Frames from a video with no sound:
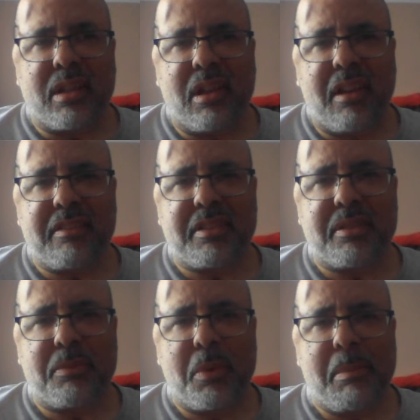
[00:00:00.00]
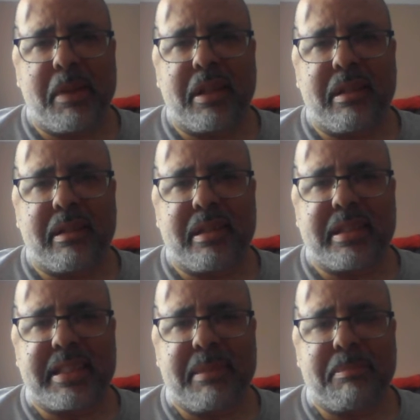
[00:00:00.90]
The lives of women
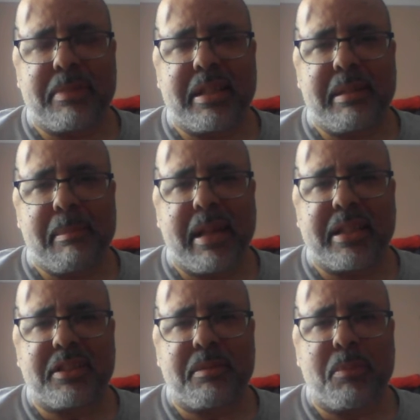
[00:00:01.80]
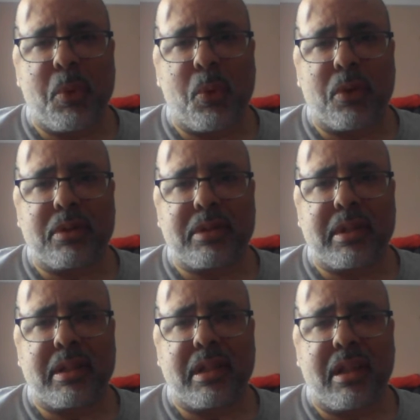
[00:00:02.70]
simply matter more
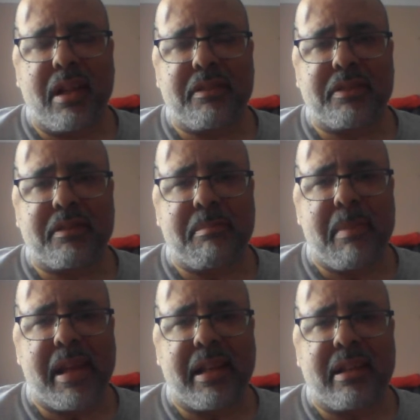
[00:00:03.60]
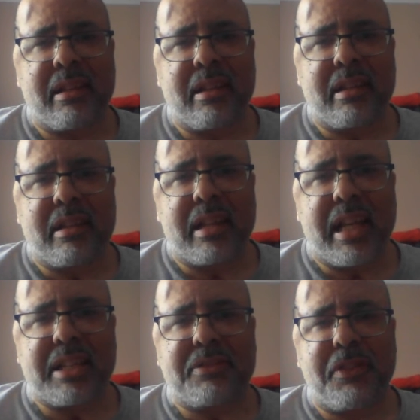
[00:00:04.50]
than the lives of men
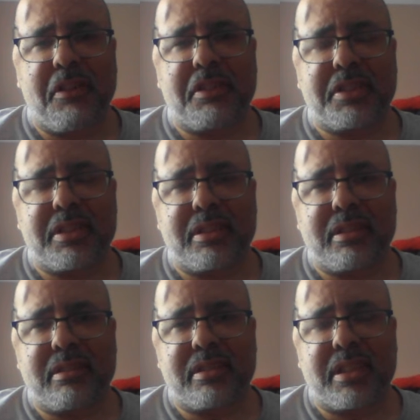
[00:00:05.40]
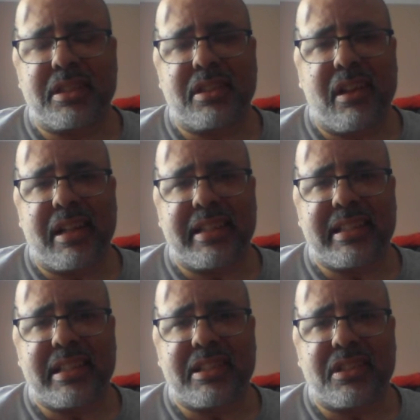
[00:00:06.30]
as far as
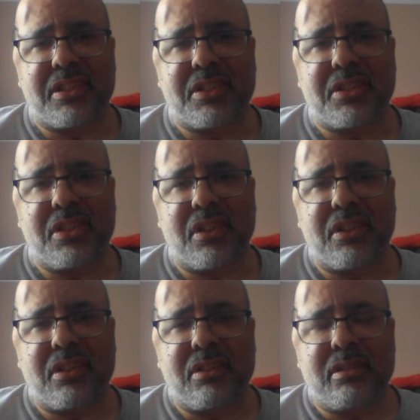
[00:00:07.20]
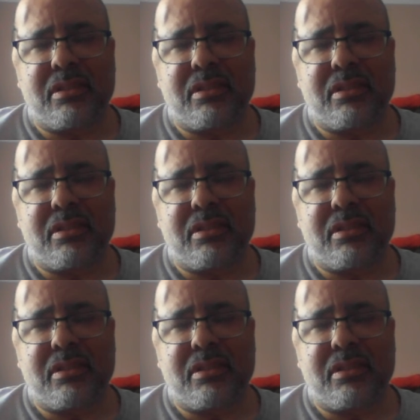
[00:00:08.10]
society is concerned.